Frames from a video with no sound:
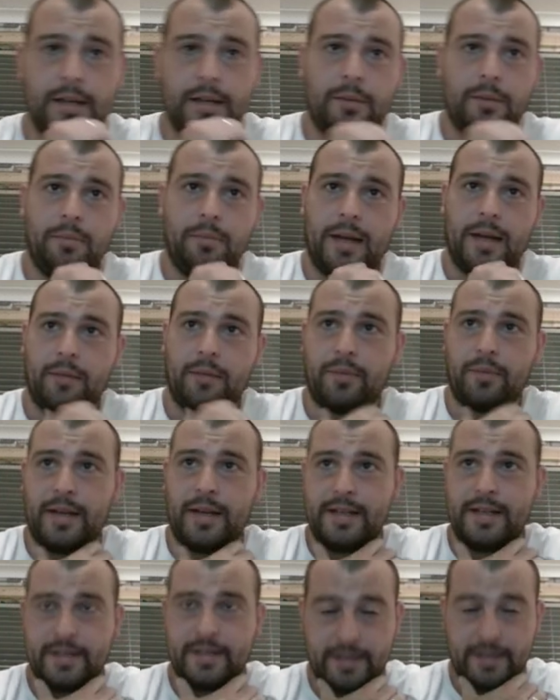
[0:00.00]
Black
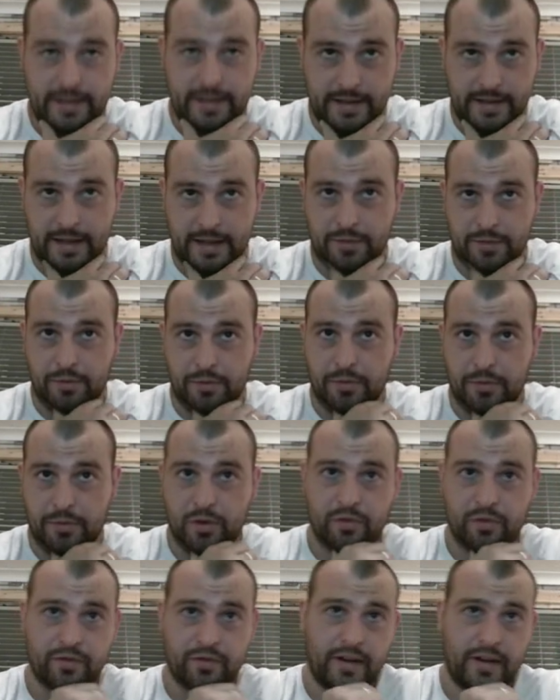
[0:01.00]
plays a desperate
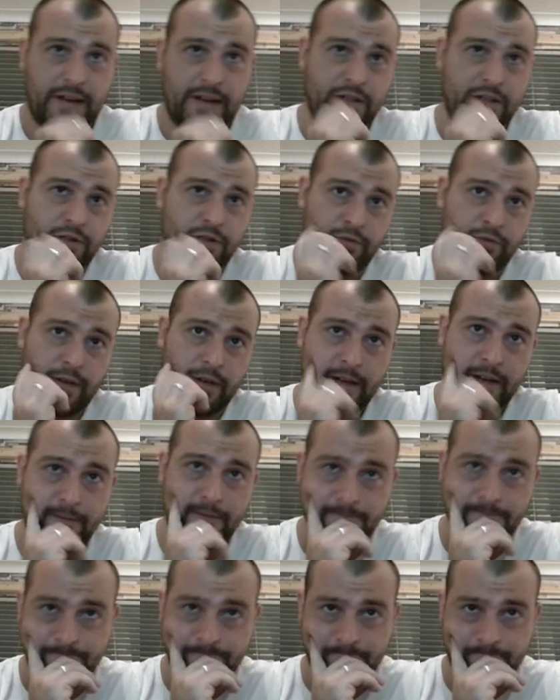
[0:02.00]
move, h3,
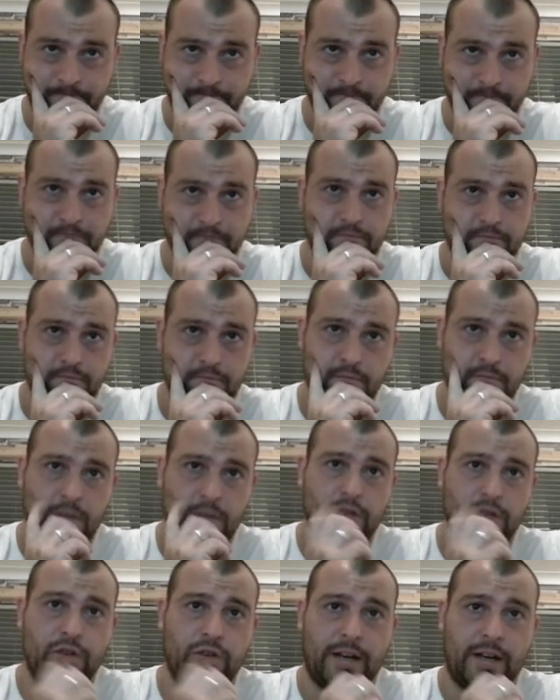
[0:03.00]

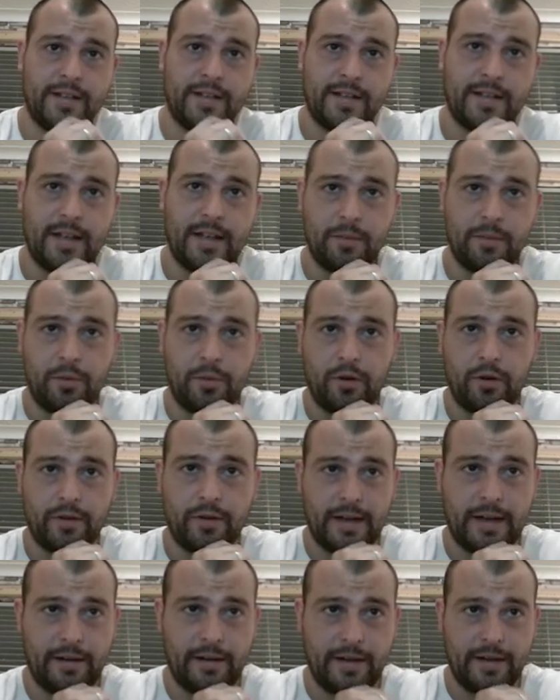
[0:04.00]
trying to get the pawn
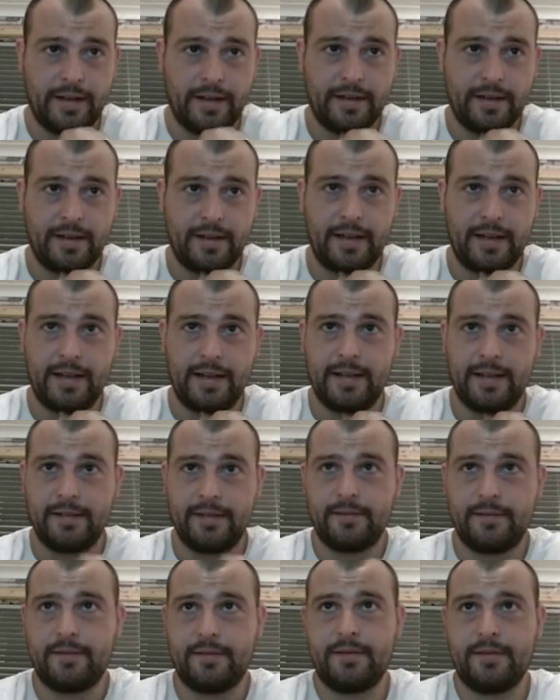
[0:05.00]
down here, and
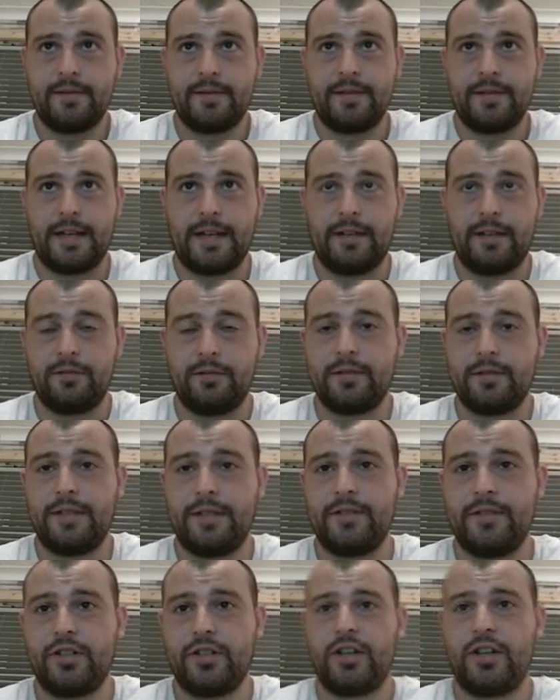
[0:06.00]
Tal gives a
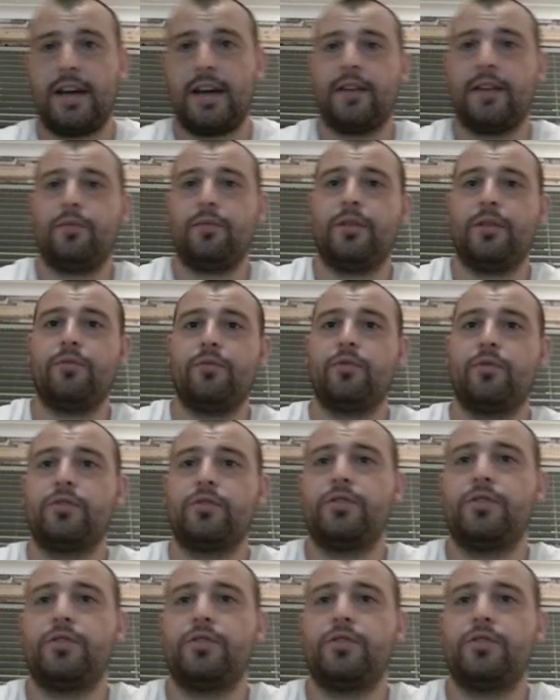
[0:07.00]
check with rook to